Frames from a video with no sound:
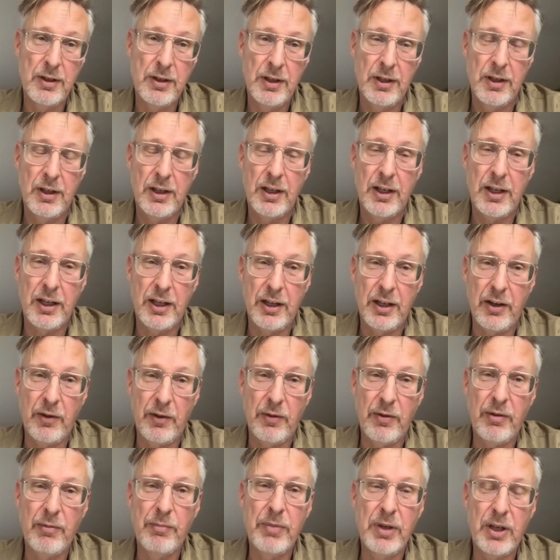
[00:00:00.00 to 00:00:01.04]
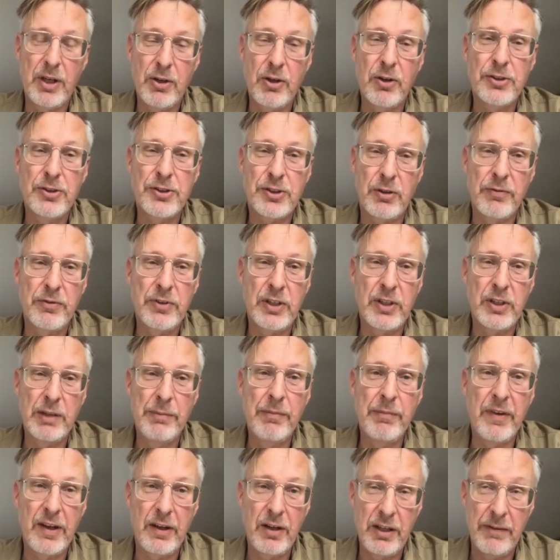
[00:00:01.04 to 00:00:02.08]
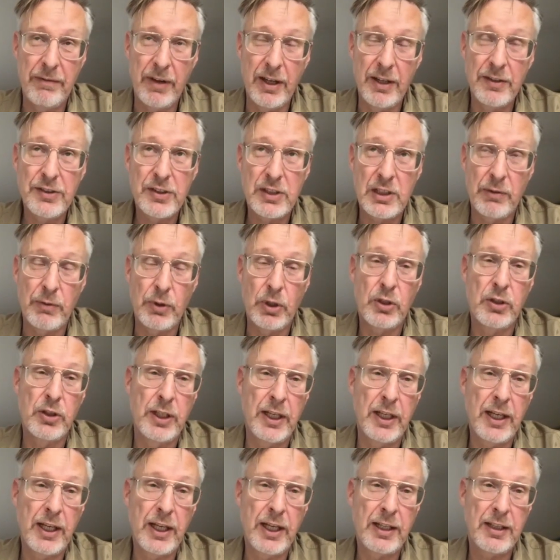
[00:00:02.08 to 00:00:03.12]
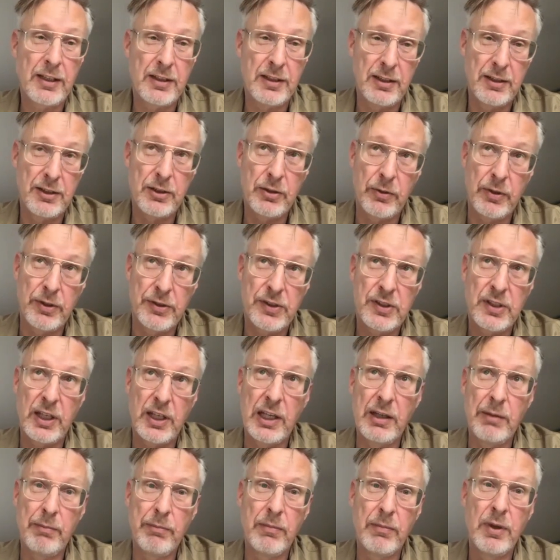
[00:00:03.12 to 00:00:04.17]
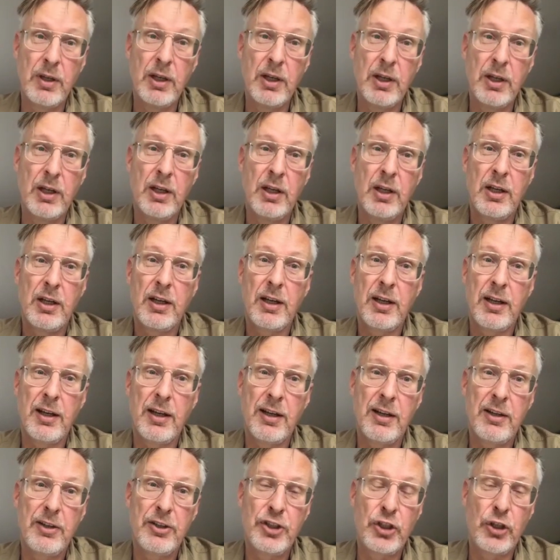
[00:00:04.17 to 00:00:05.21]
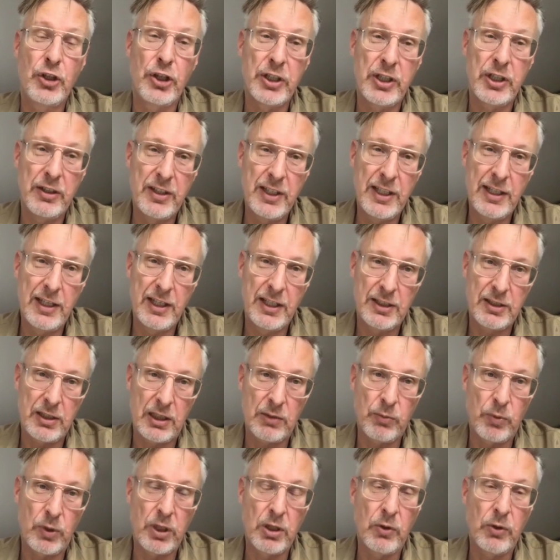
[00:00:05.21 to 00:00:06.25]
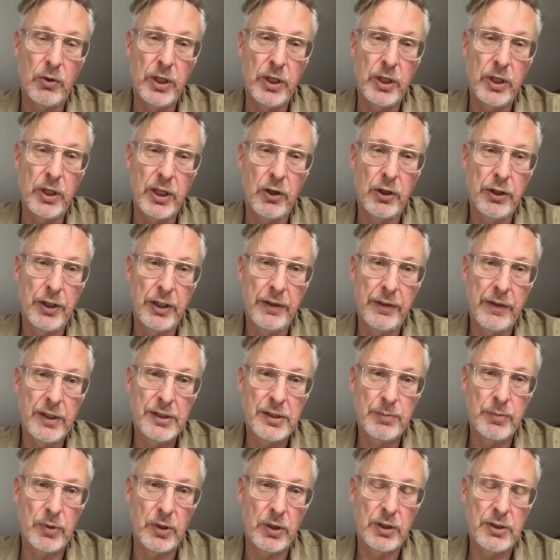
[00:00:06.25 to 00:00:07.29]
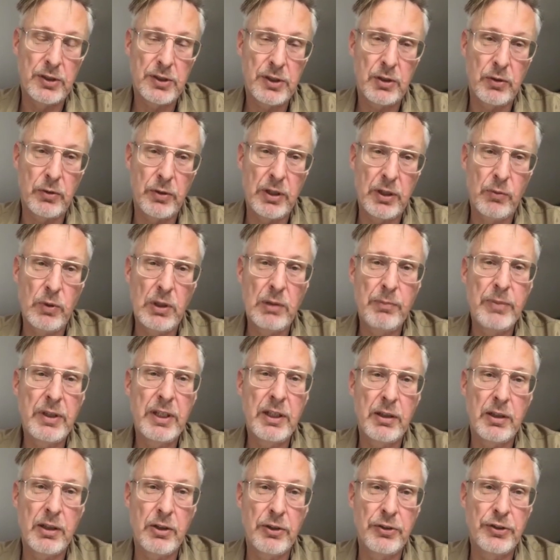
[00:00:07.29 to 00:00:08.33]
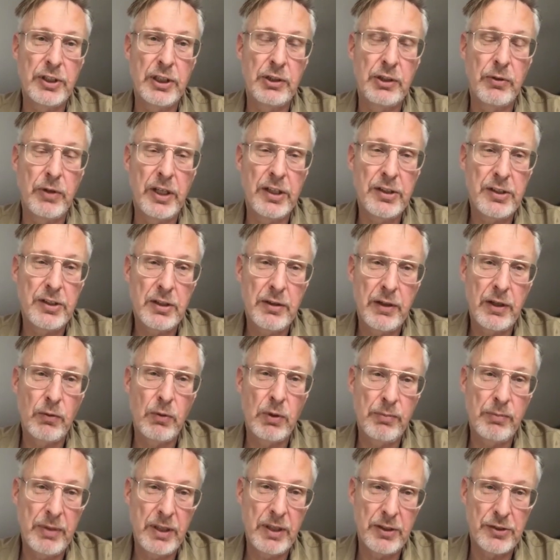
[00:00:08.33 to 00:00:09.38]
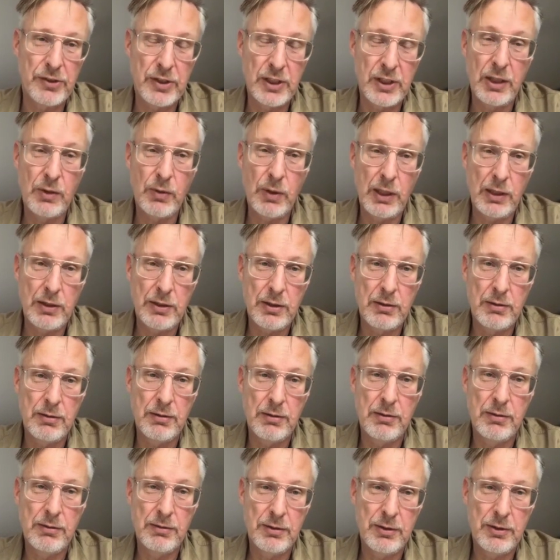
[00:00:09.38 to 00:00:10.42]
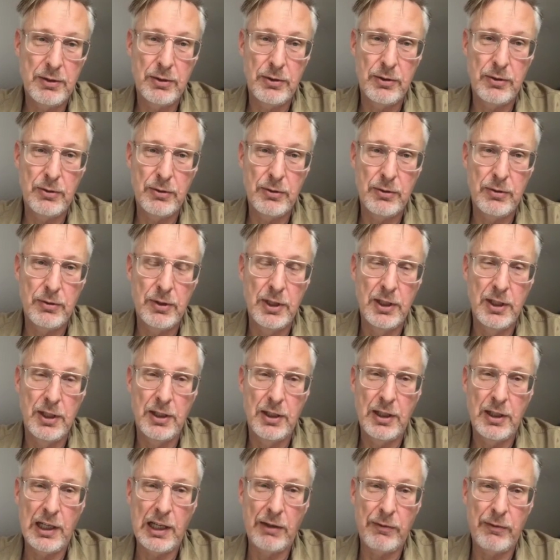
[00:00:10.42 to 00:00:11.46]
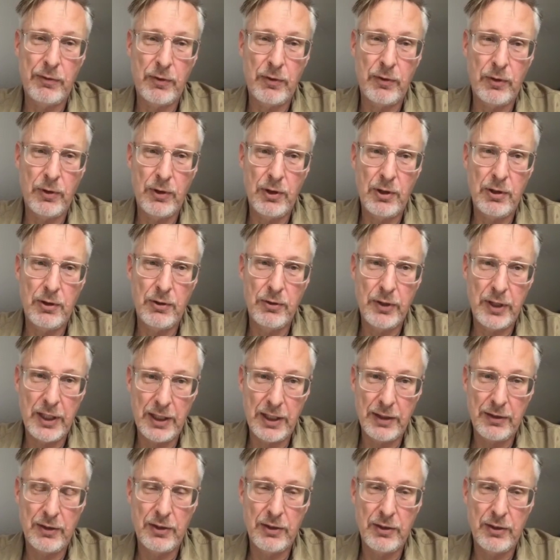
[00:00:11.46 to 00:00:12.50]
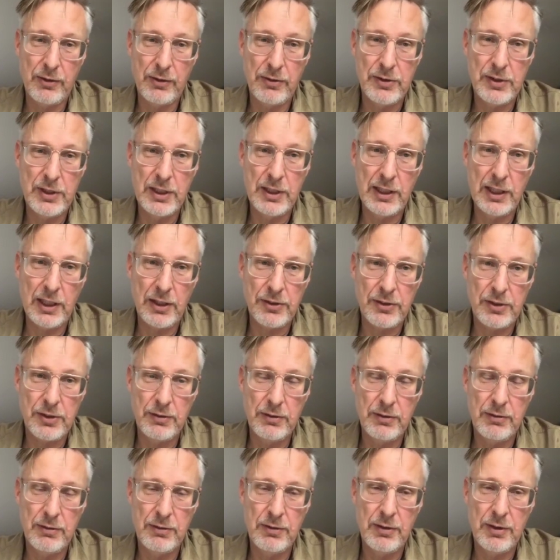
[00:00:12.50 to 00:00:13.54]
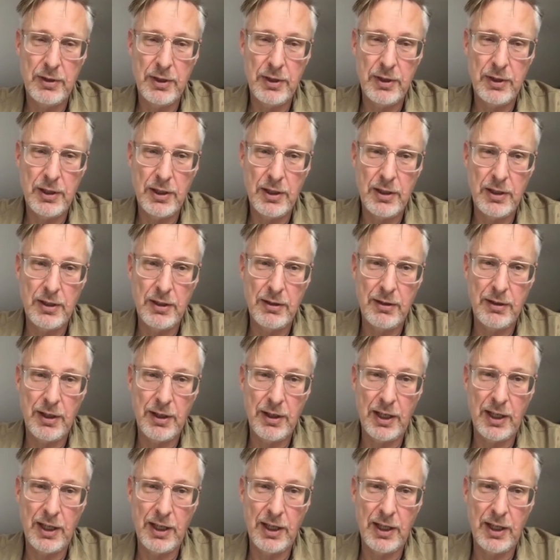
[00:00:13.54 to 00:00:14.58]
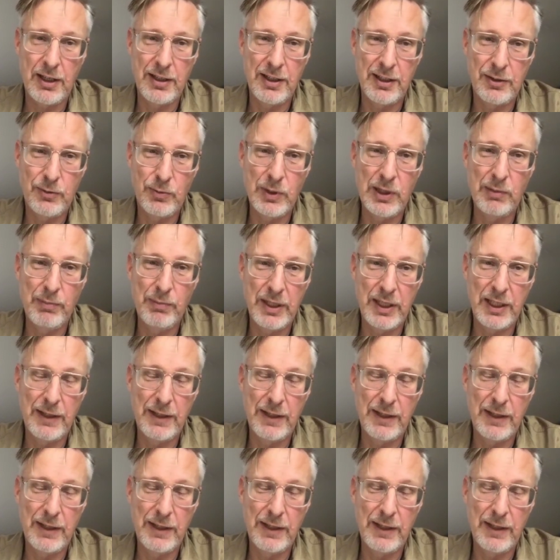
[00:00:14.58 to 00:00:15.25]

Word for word: uh, because of events that were connected to the same uh, dirt dealings that were going on in this book. So there will be a continuation. There will be a sequel to to La Folle Enquête Stieg Larsson, uh, and it will be